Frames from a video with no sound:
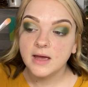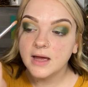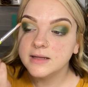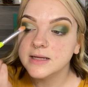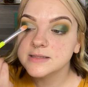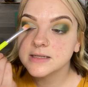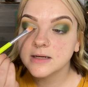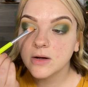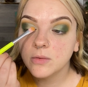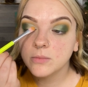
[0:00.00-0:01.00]
And that's going to
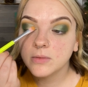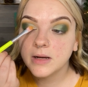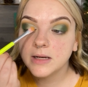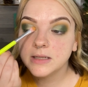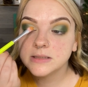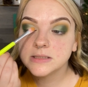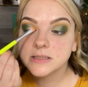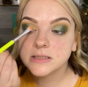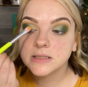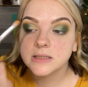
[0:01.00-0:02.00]
go right.
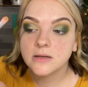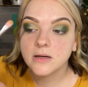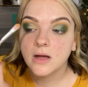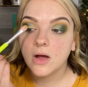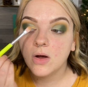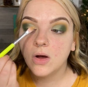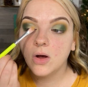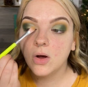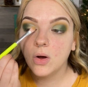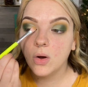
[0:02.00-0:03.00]

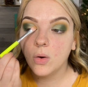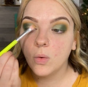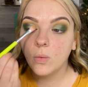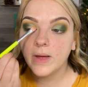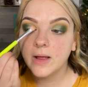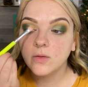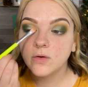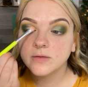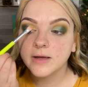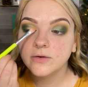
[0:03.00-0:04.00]
Oh, that
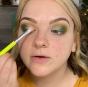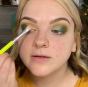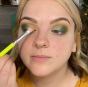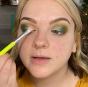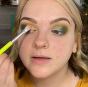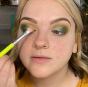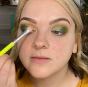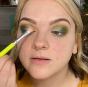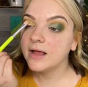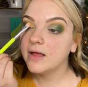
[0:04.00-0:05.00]
looks like Christmas.
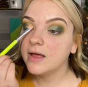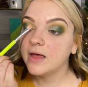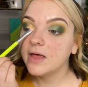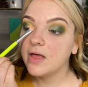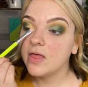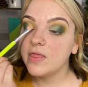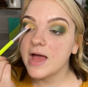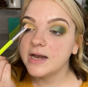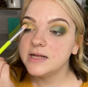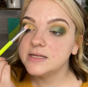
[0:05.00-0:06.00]

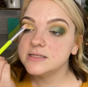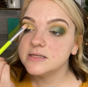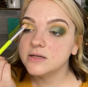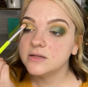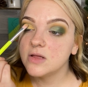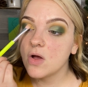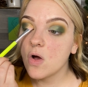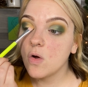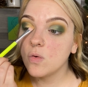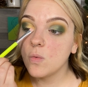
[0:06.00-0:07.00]
That is,
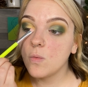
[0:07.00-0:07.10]
oh